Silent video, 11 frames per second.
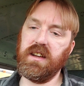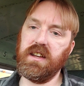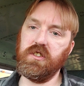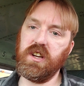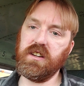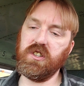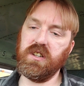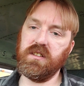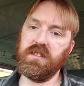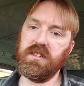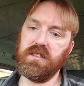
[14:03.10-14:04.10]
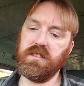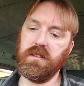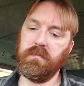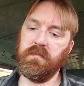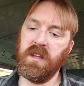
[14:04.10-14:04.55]
injection
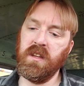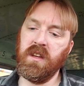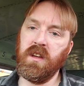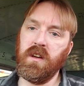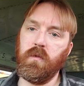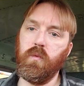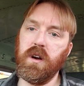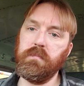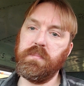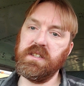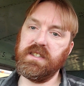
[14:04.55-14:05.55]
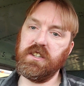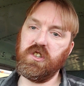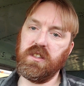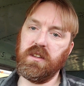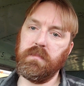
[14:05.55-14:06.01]
system what
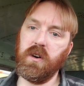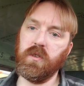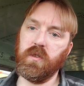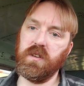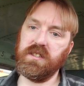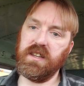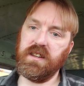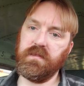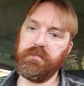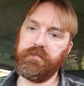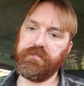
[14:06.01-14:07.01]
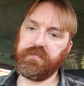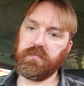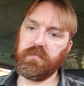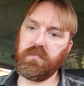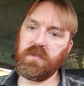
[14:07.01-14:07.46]
position the motor is in,
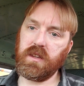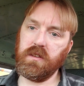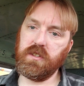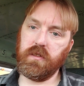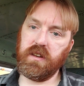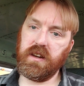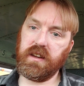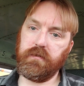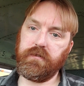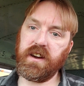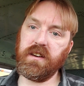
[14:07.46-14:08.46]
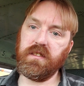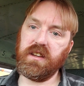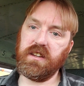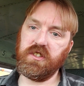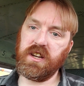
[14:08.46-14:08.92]
so that it can fire
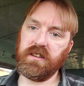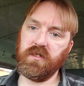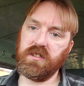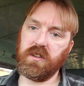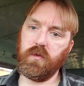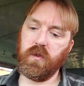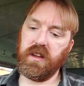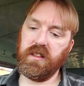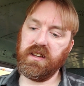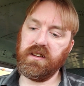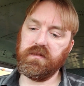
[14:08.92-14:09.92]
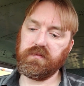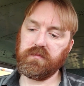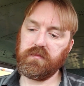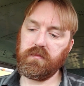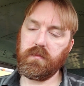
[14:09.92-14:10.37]
the injectors accordingly.
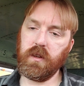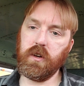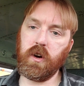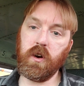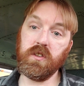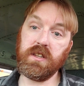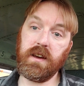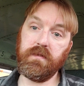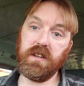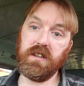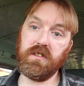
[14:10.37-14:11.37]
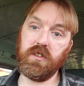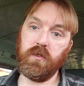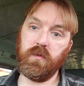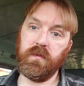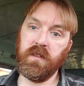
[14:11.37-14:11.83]
Cars have these
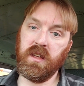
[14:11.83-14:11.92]
too.